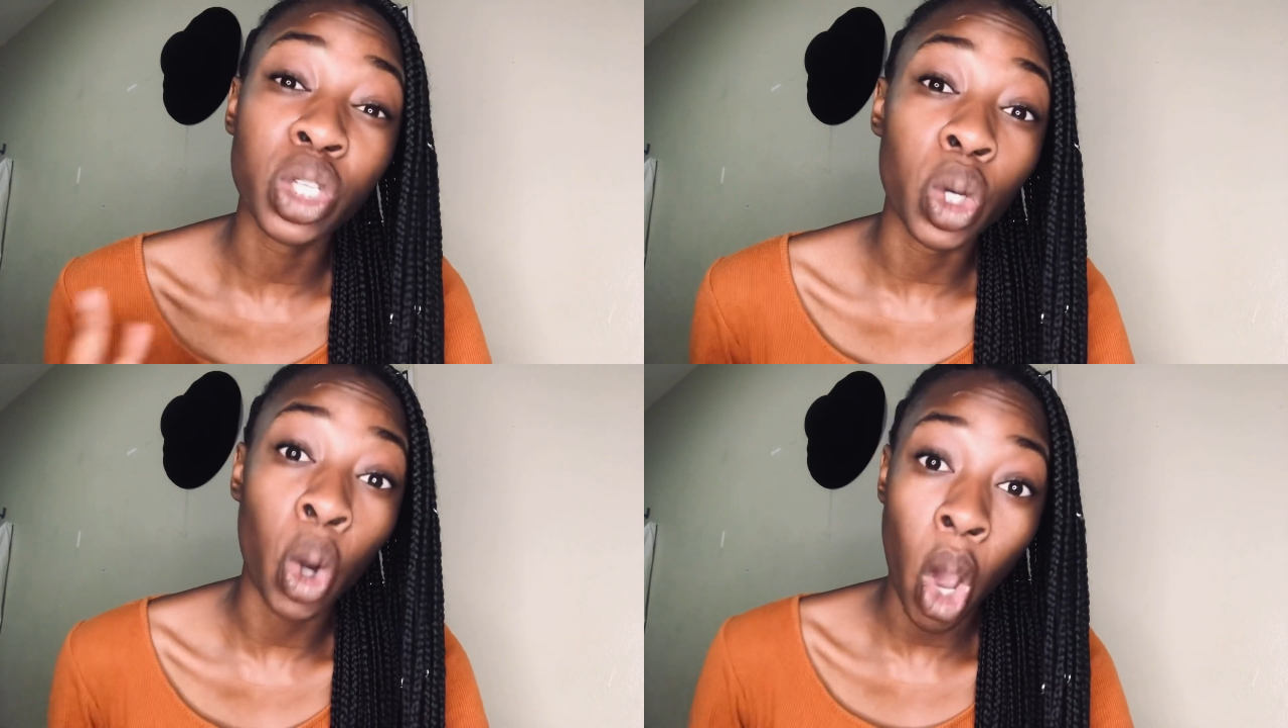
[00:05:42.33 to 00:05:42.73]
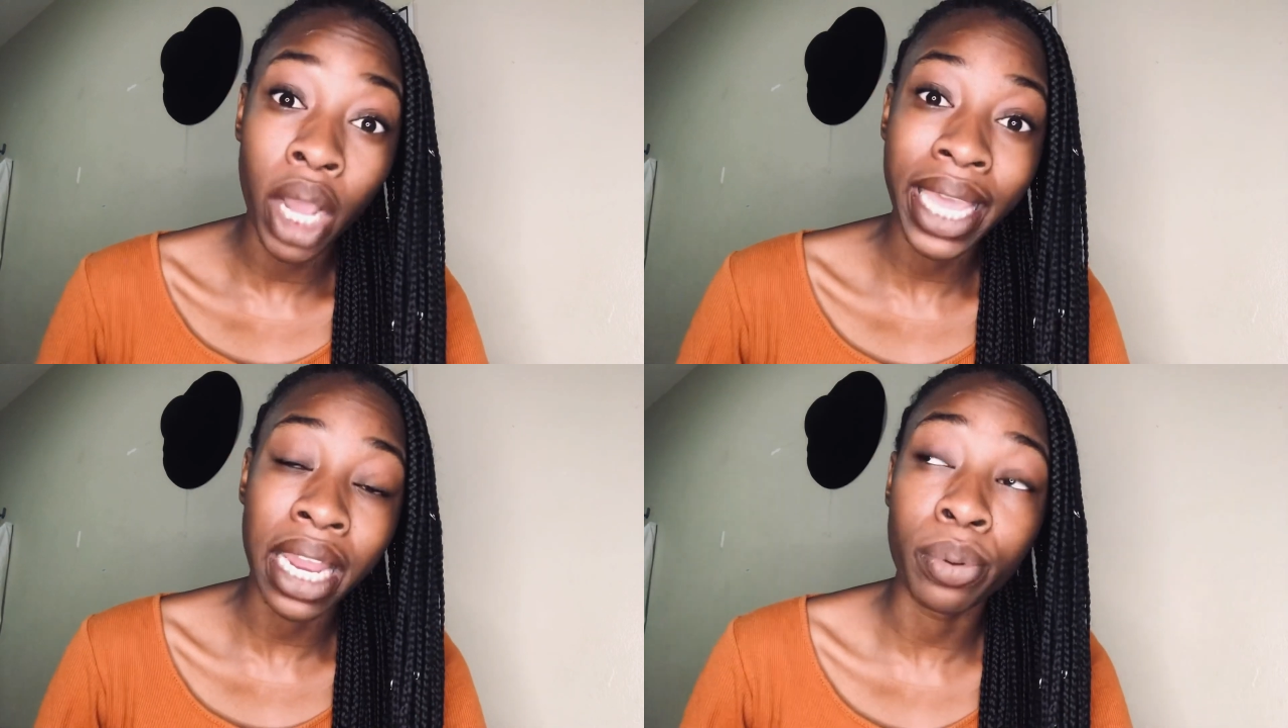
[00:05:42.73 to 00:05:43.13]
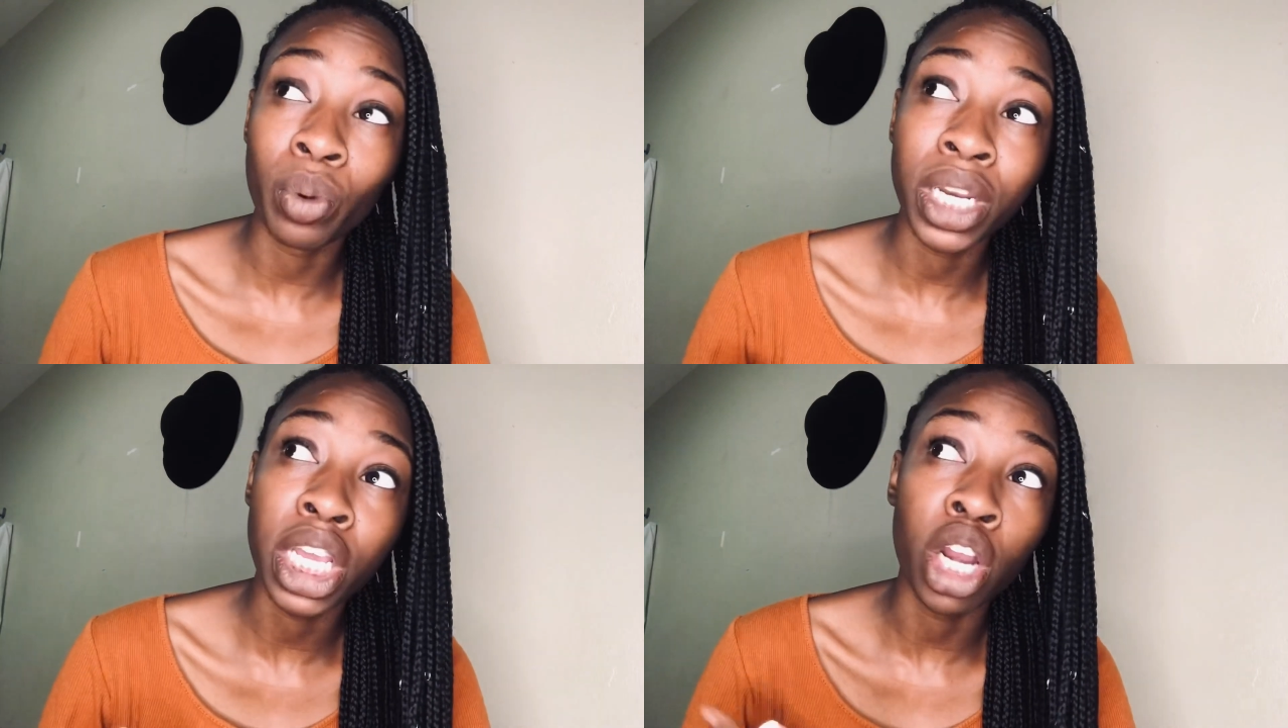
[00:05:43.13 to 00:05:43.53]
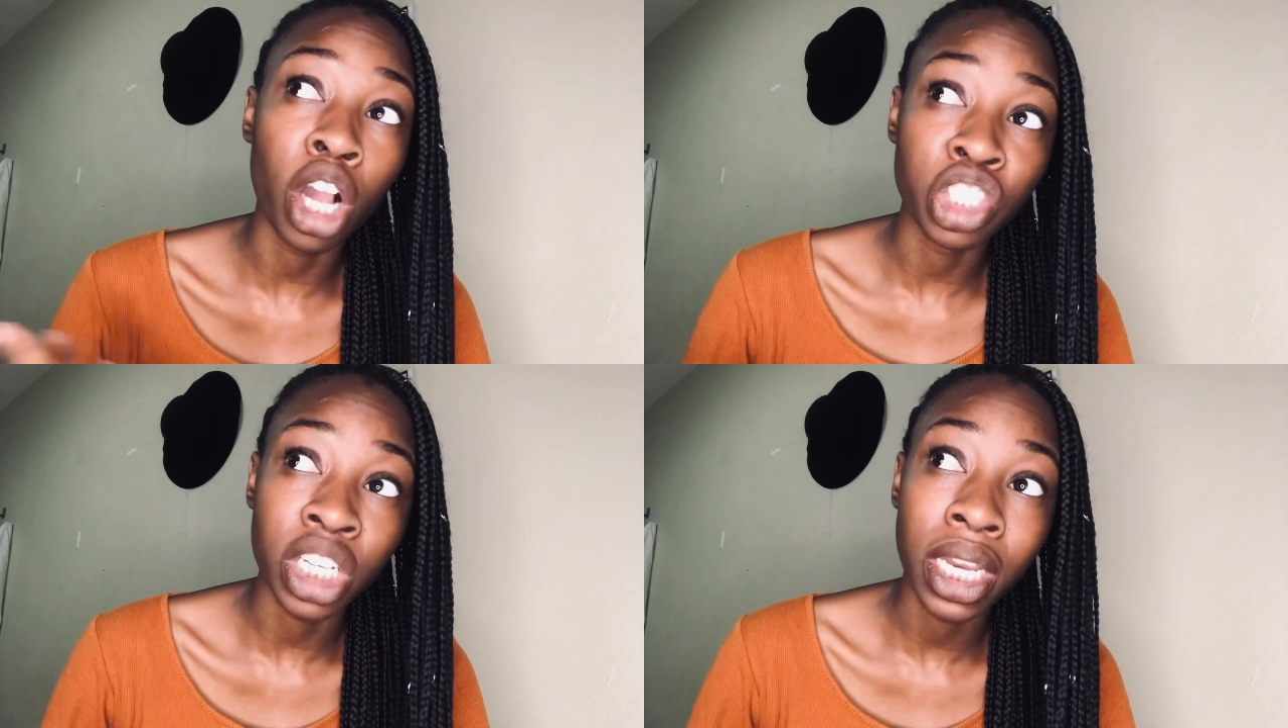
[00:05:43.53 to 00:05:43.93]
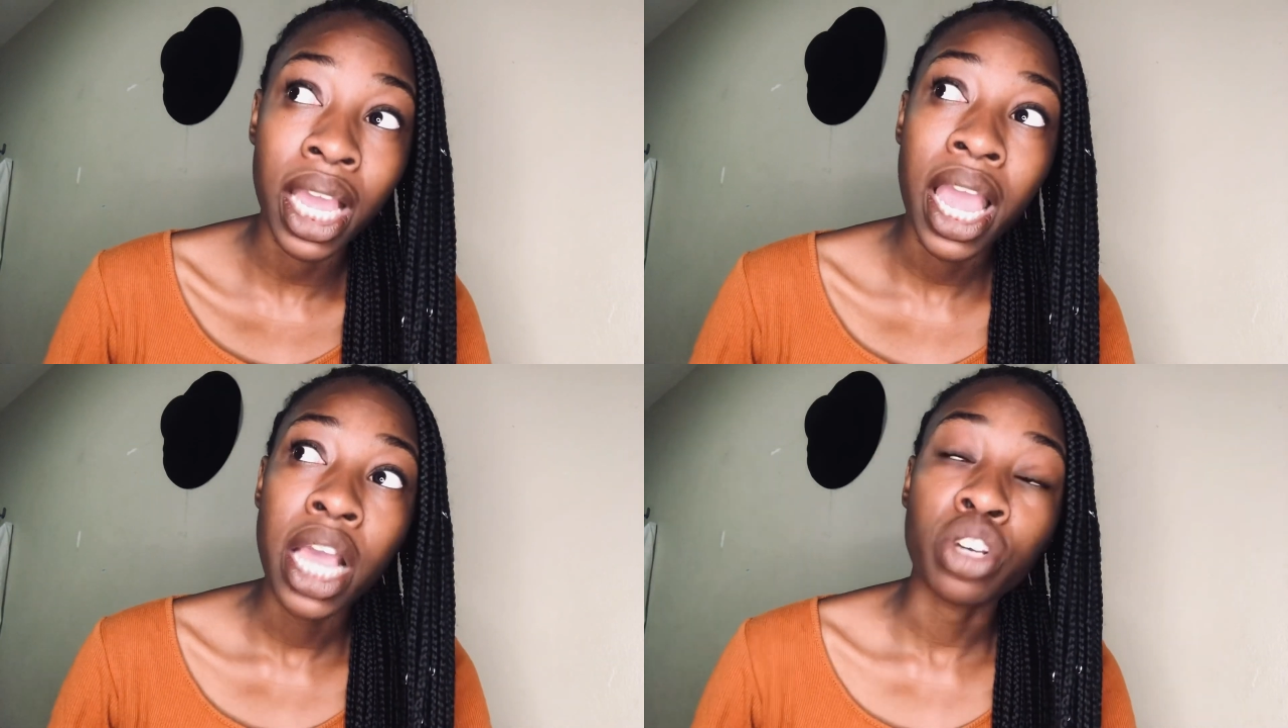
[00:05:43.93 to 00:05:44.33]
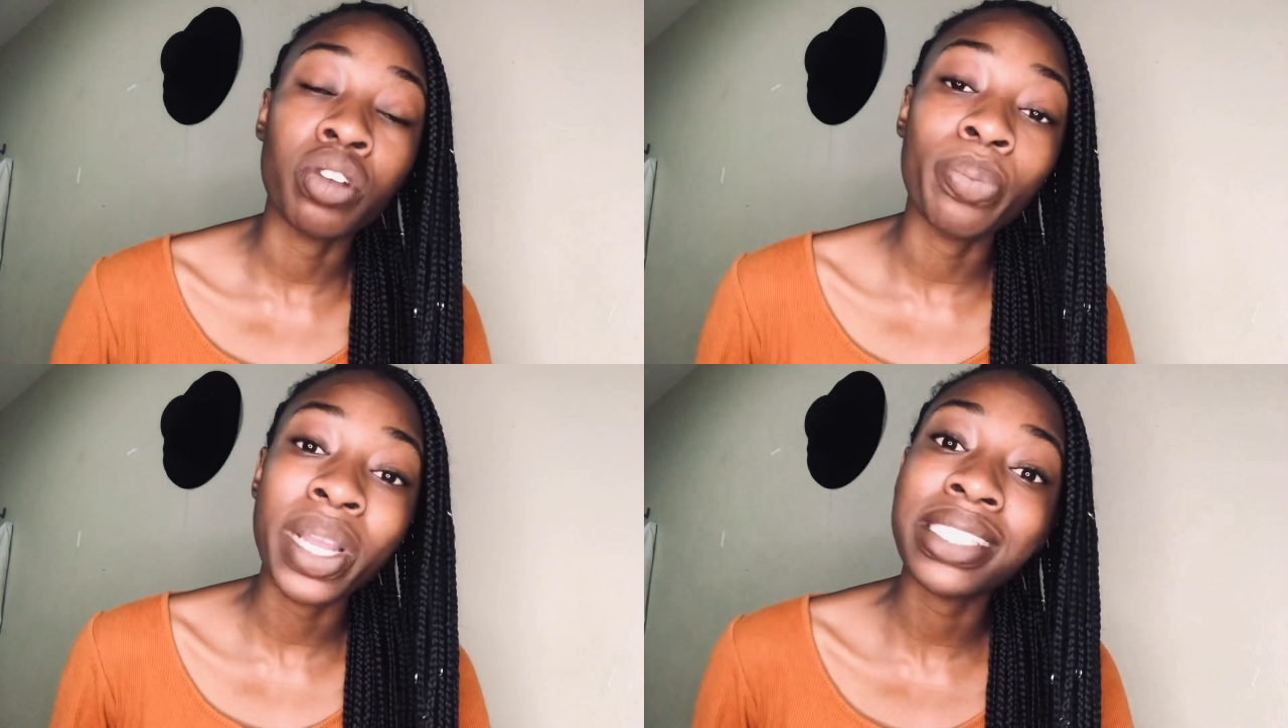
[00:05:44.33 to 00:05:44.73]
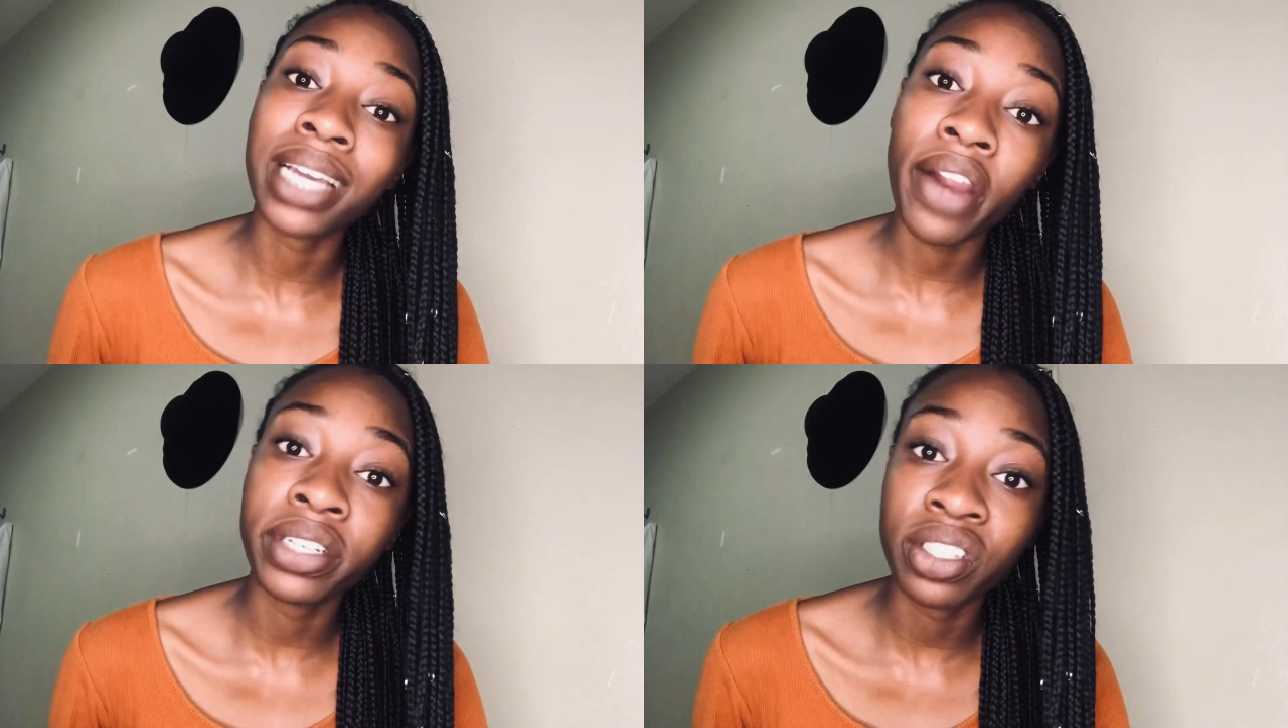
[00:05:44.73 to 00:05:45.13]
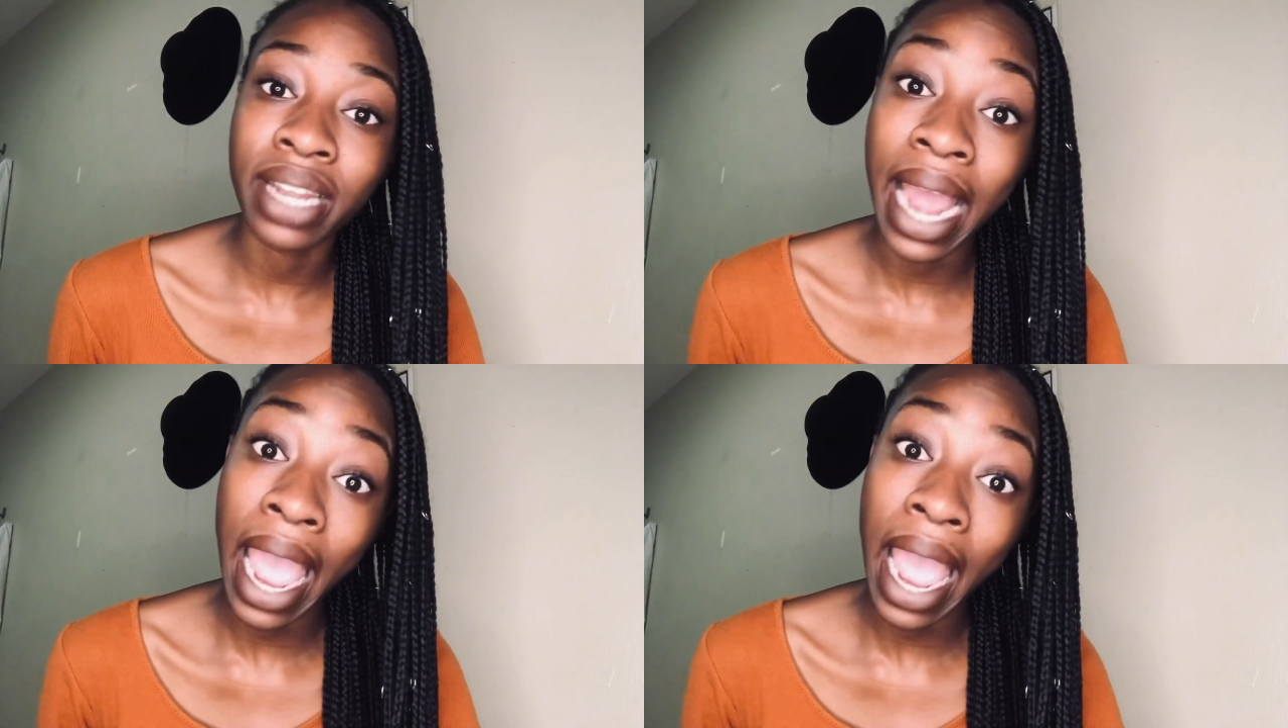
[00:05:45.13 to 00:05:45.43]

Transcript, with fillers: long and I've been wanting a long jean to replace the current jean that I